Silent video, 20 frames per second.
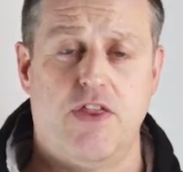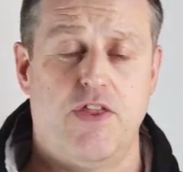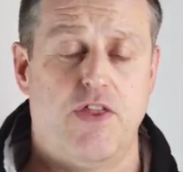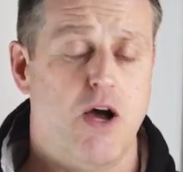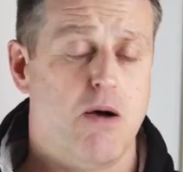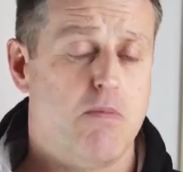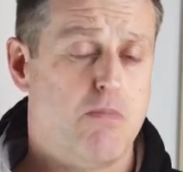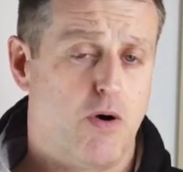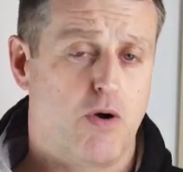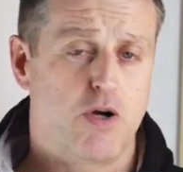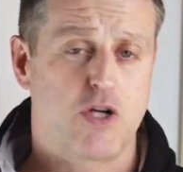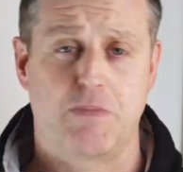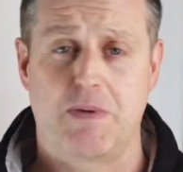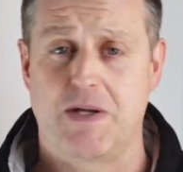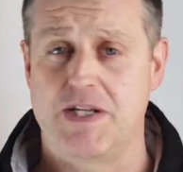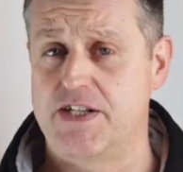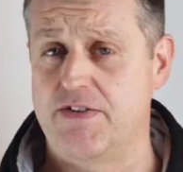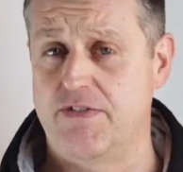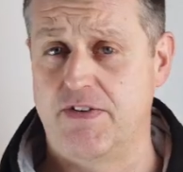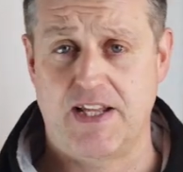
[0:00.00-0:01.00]
that are more
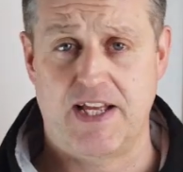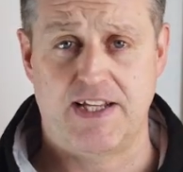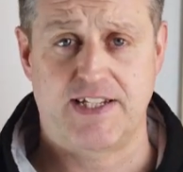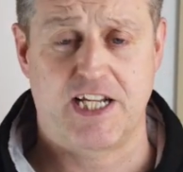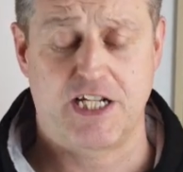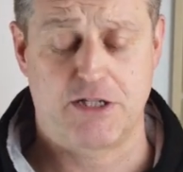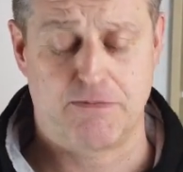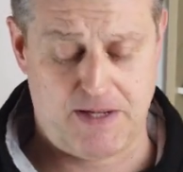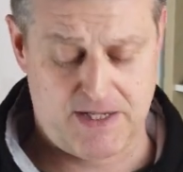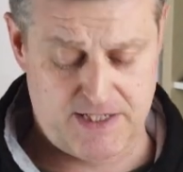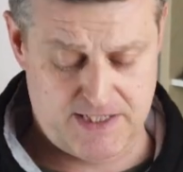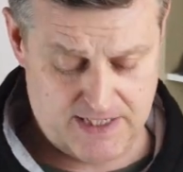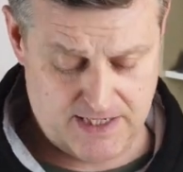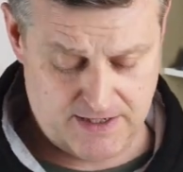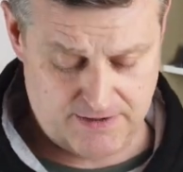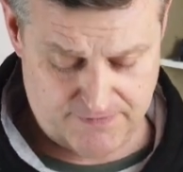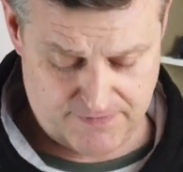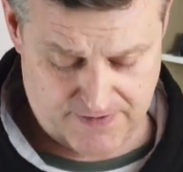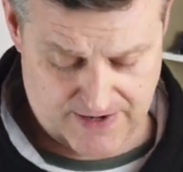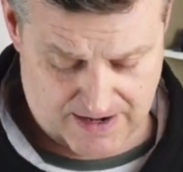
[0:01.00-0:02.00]
expensive and less
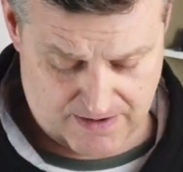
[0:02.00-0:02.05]
expensive